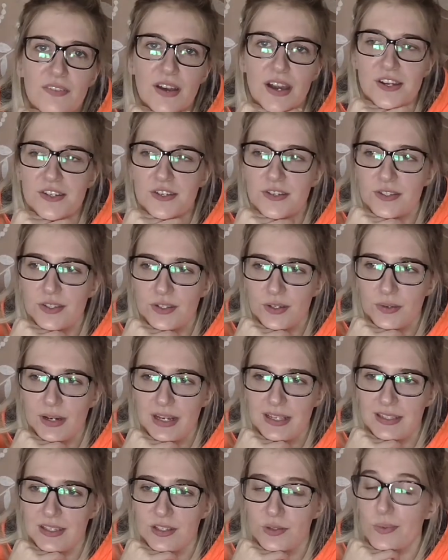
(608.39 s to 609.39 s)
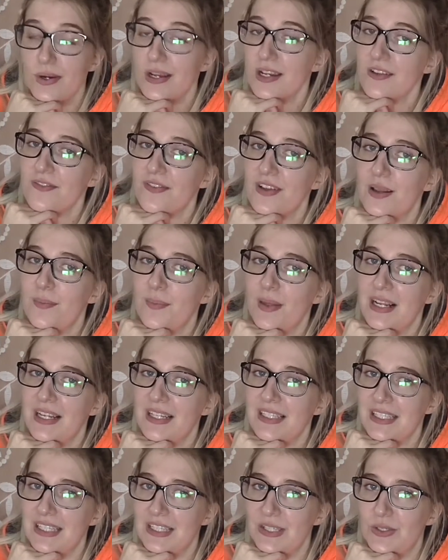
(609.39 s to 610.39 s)
Fashion school has this wonderful
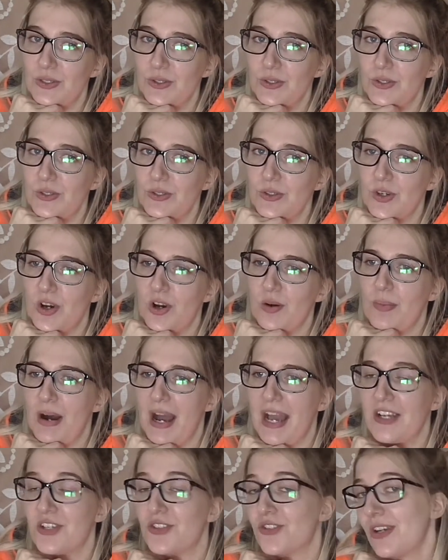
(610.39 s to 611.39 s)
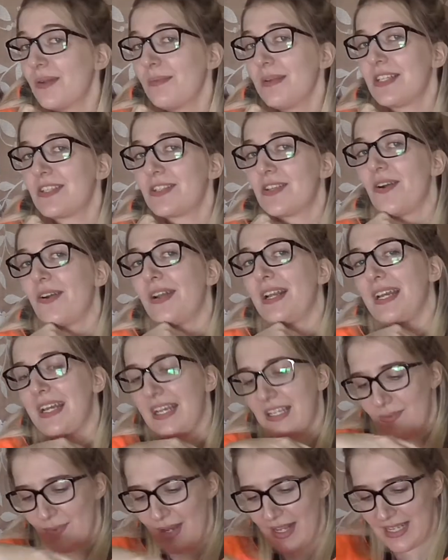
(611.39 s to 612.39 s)
ability to go by extremely slowly
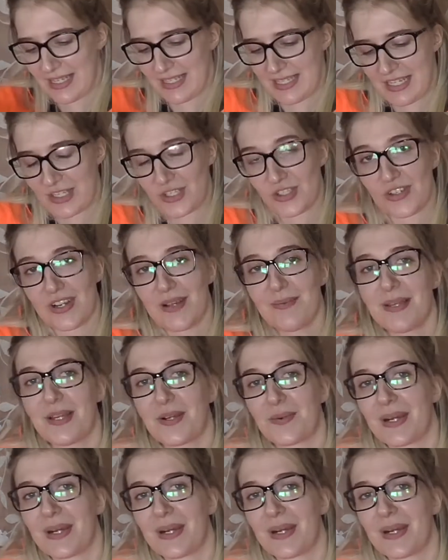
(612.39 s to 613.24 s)
as well as extremely